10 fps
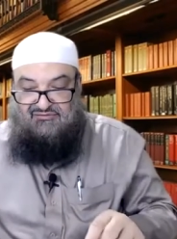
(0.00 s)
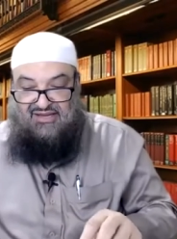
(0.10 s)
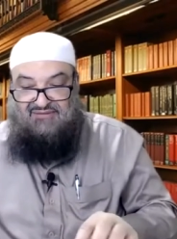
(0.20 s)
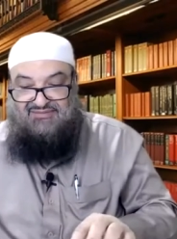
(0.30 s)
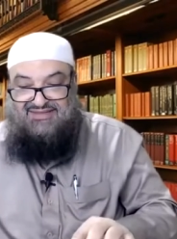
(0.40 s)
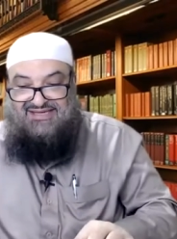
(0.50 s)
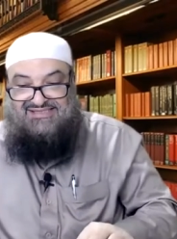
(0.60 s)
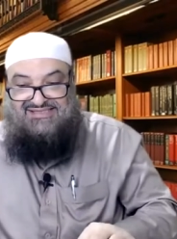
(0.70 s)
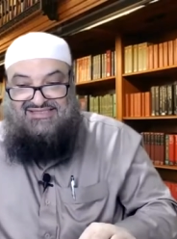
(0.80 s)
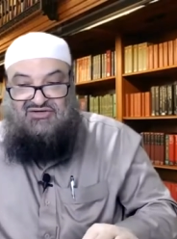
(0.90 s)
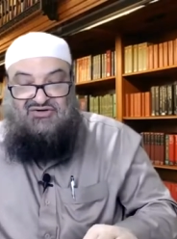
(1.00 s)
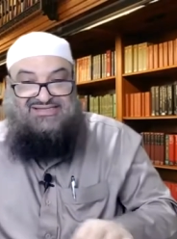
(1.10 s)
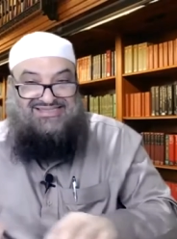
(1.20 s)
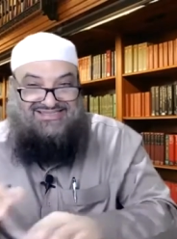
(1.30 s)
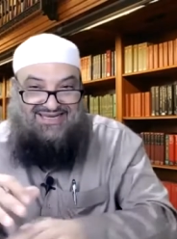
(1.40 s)
But this
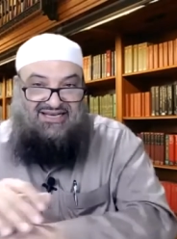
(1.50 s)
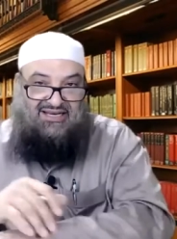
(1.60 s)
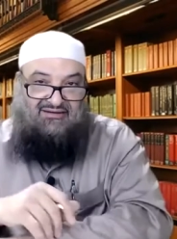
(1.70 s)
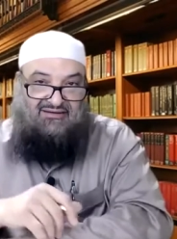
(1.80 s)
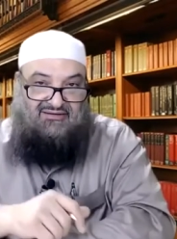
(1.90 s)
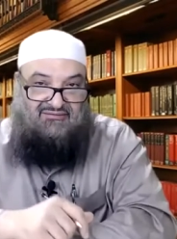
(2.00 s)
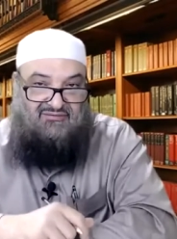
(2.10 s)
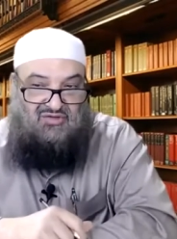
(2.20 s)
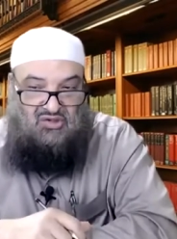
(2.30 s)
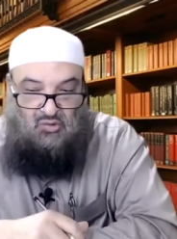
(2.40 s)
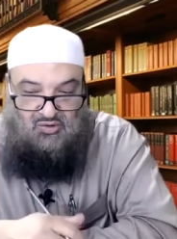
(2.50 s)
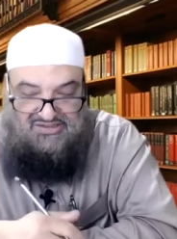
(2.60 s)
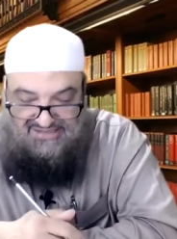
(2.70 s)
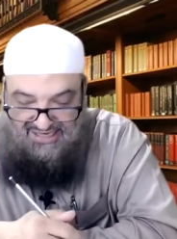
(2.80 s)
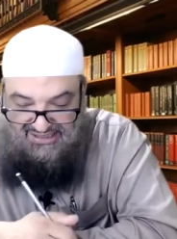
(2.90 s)
concealing, we
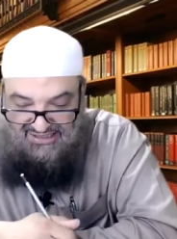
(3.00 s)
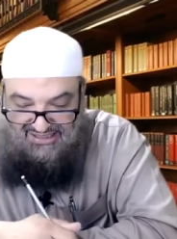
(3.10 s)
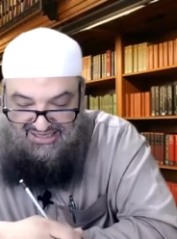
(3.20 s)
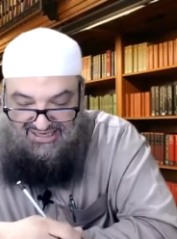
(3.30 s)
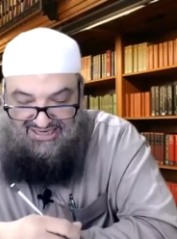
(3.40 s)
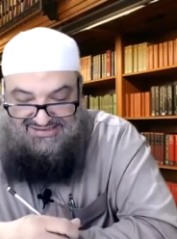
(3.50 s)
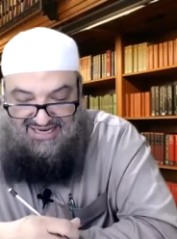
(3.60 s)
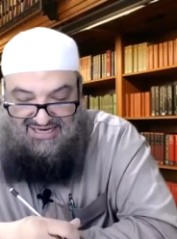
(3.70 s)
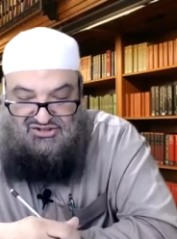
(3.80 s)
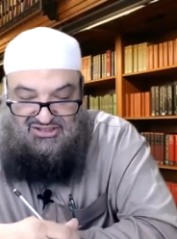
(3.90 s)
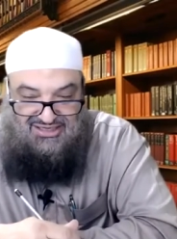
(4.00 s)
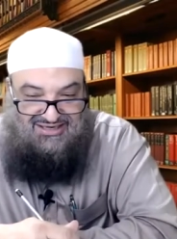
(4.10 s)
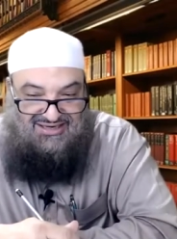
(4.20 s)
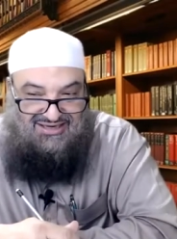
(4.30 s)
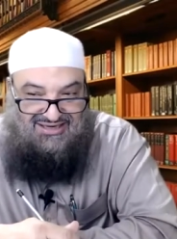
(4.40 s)
say, it's
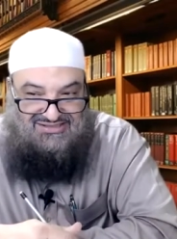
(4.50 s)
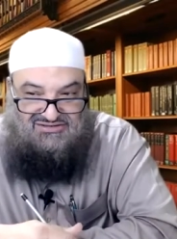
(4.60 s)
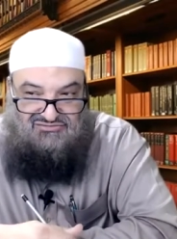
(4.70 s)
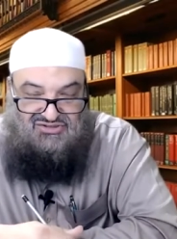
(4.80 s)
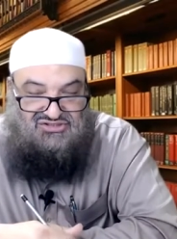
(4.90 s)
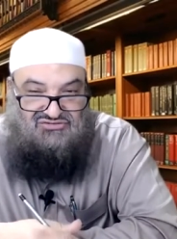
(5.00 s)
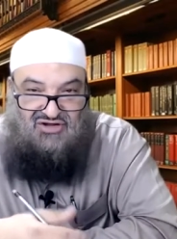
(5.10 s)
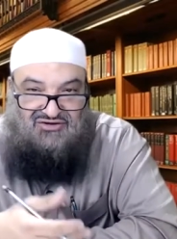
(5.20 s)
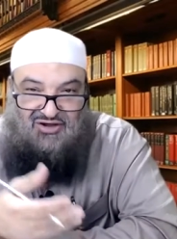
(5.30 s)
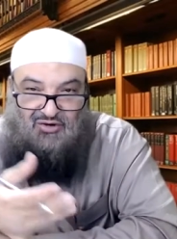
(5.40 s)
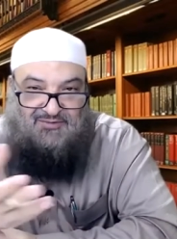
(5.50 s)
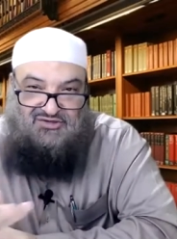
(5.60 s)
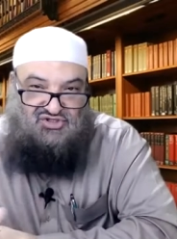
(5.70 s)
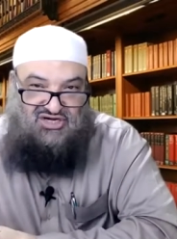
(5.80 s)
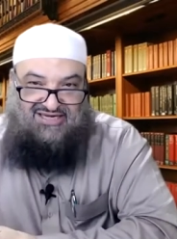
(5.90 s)
actually it's, it's not
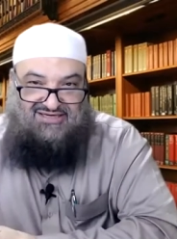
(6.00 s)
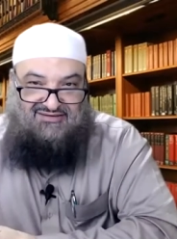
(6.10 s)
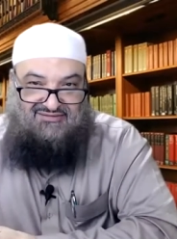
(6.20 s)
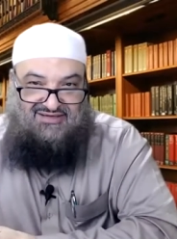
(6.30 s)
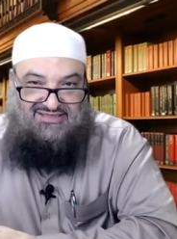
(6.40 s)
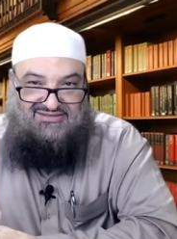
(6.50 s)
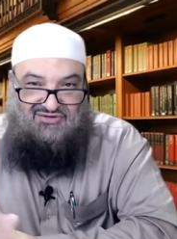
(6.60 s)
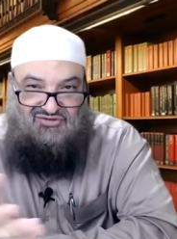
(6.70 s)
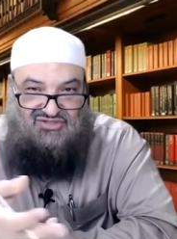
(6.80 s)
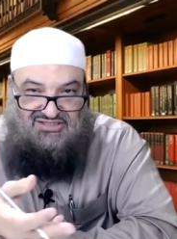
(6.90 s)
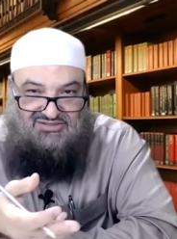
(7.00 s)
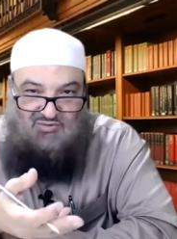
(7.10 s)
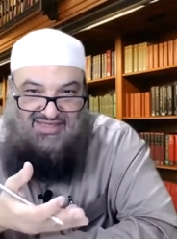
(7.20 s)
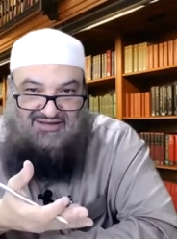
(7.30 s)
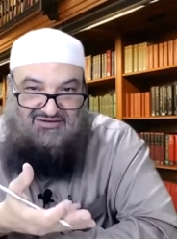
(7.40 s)
open check. It's not just
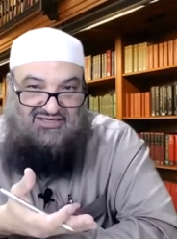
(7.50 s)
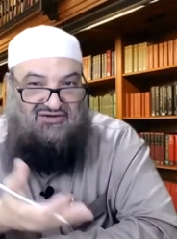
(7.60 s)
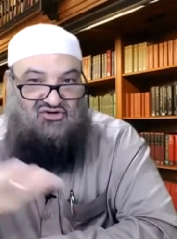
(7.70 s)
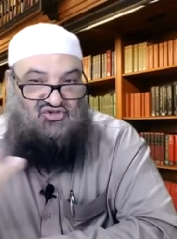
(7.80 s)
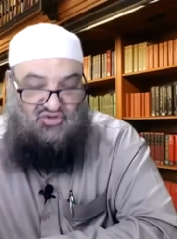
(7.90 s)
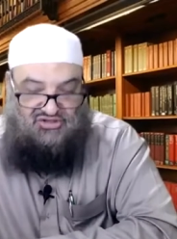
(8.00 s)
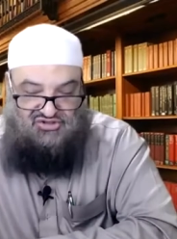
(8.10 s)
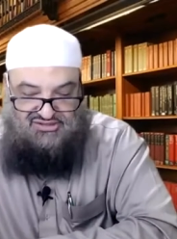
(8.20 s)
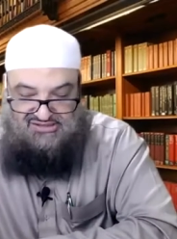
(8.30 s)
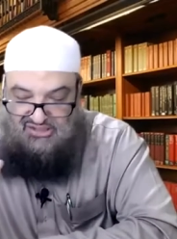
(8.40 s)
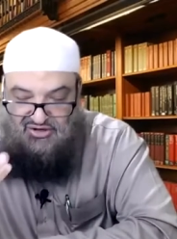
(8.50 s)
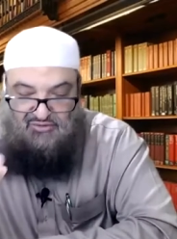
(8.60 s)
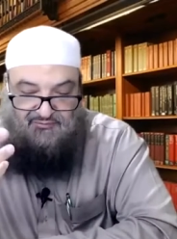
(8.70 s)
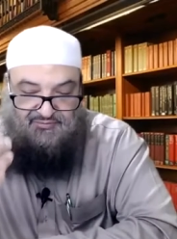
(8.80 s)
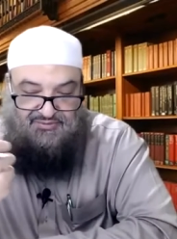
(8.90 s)
without any restrictions. No,